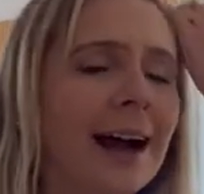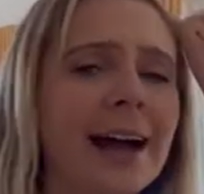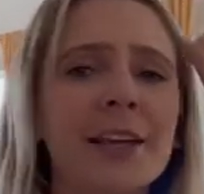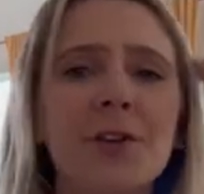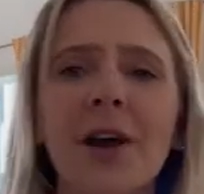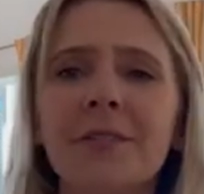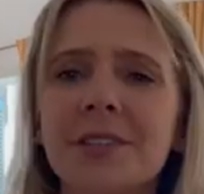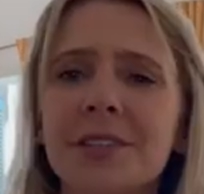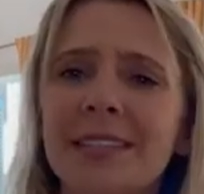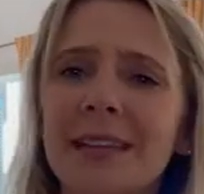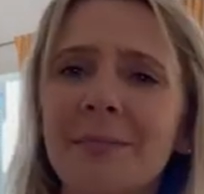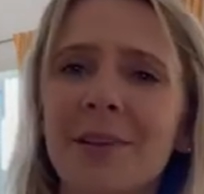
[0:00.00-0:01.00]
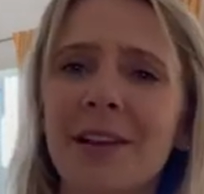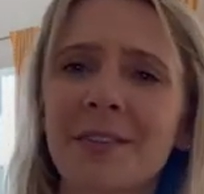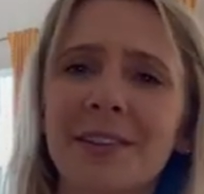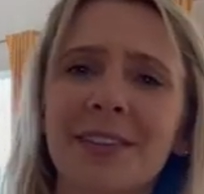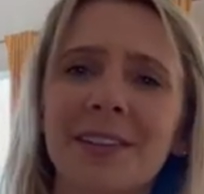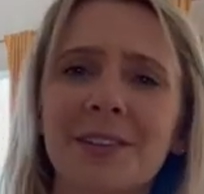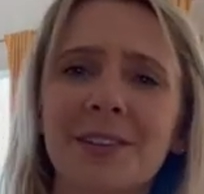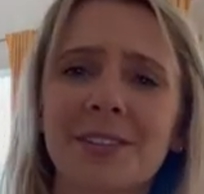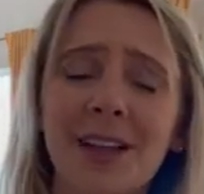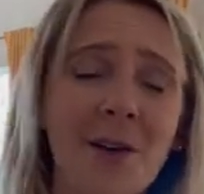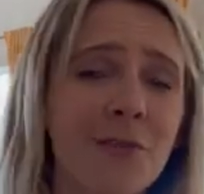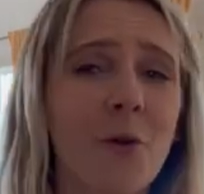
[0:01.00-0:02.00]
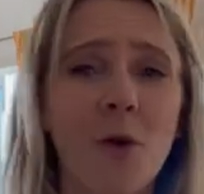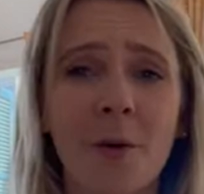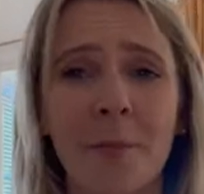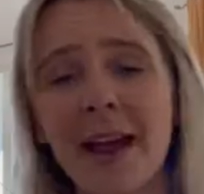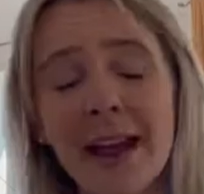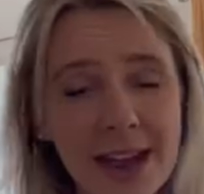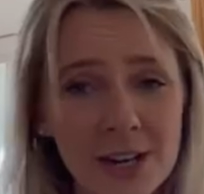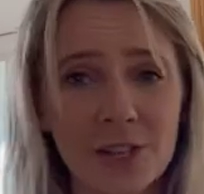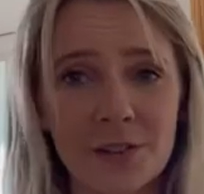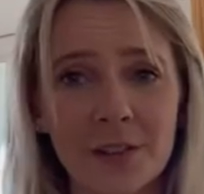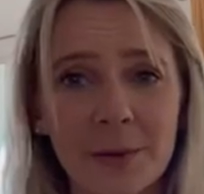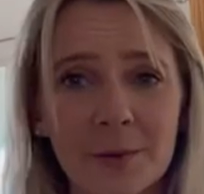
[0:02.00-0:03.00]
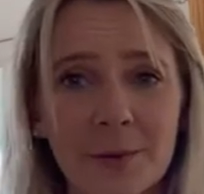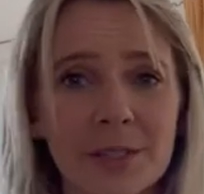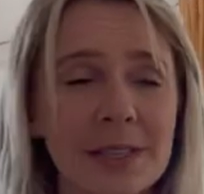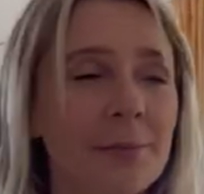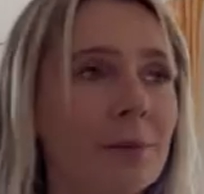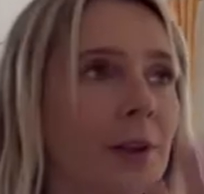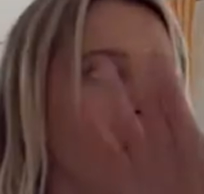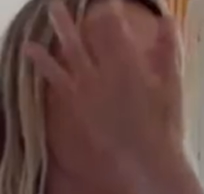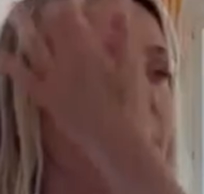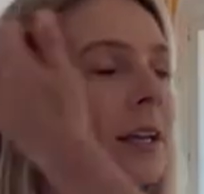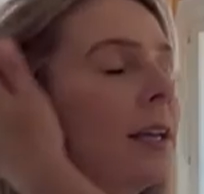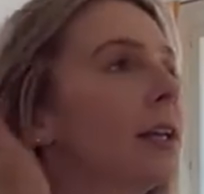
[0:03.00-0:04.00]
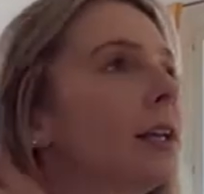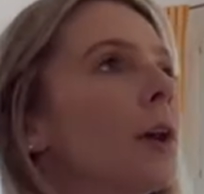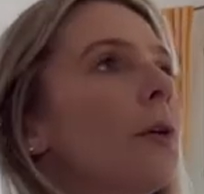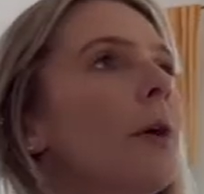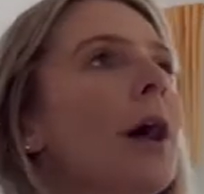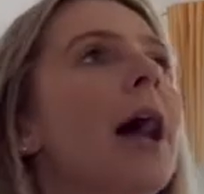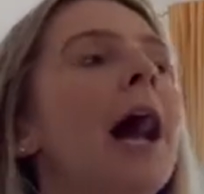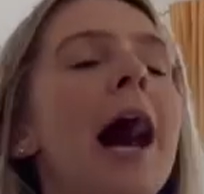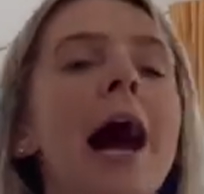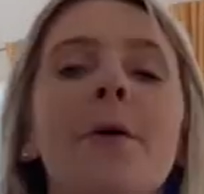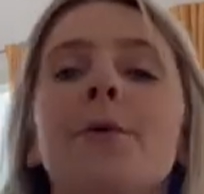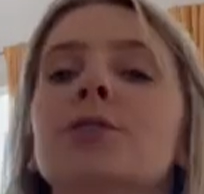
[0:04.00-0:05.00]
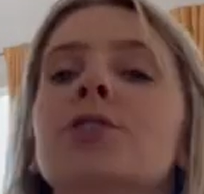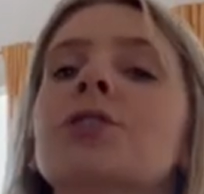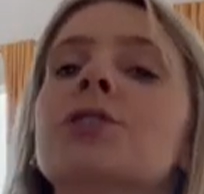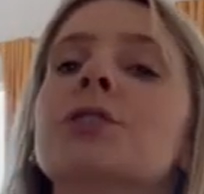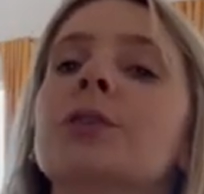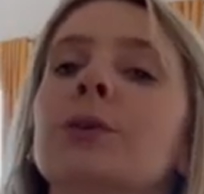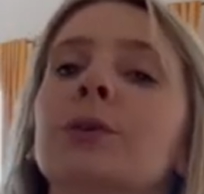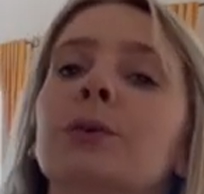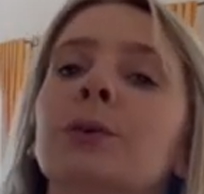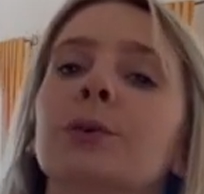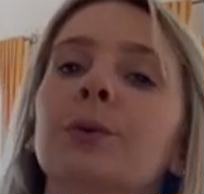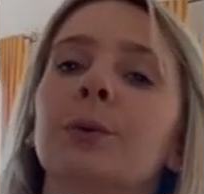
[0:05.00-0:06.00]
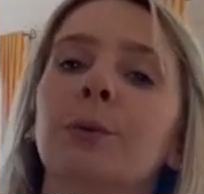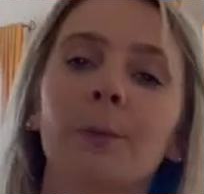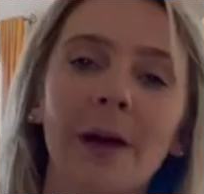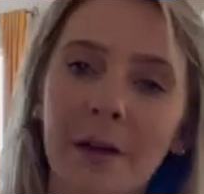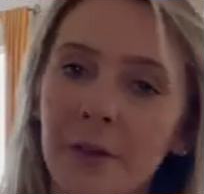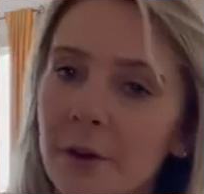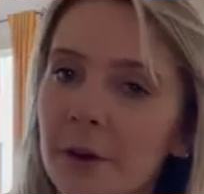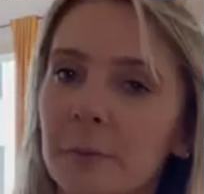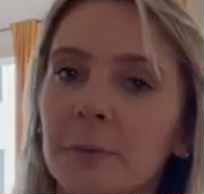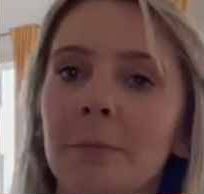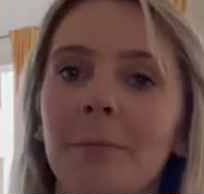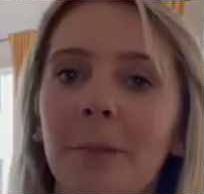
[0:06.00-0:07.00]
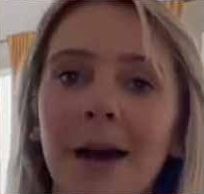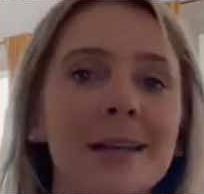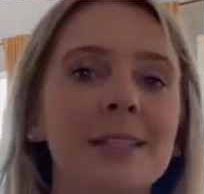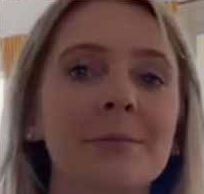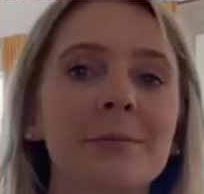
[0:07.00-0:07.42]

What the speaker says: you have to assemble everything yourself or pay extra for them to assemble it. You know, I would just rather buy some